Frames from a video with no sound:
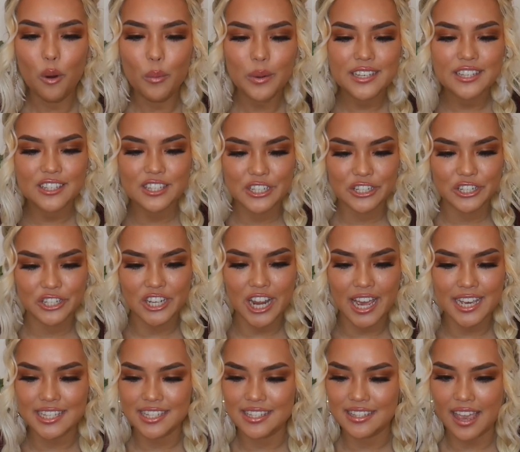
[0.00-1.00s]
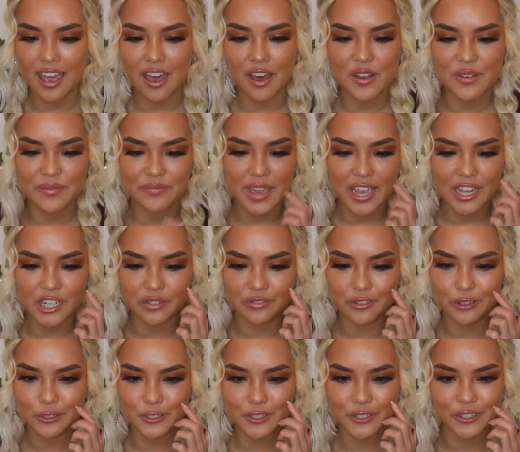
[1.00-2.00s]
always suggests Age of
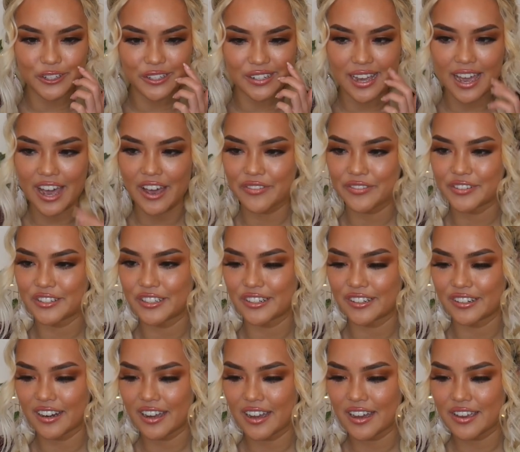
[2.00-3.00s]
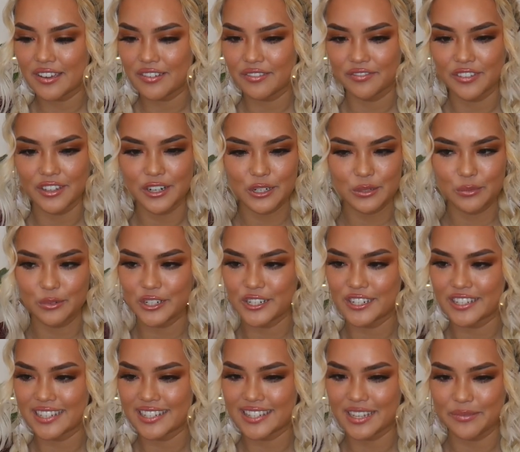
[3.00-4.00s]
Ultron after I finish
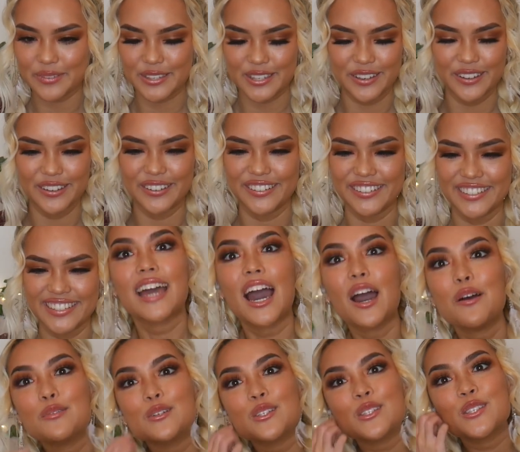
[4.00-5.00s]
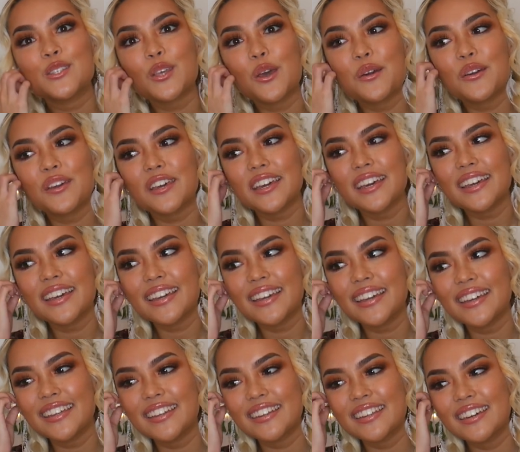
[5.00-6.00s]
watching this episode. That was so
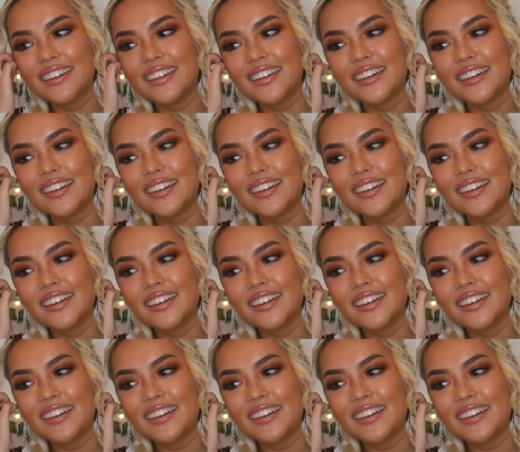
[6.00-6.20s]
good!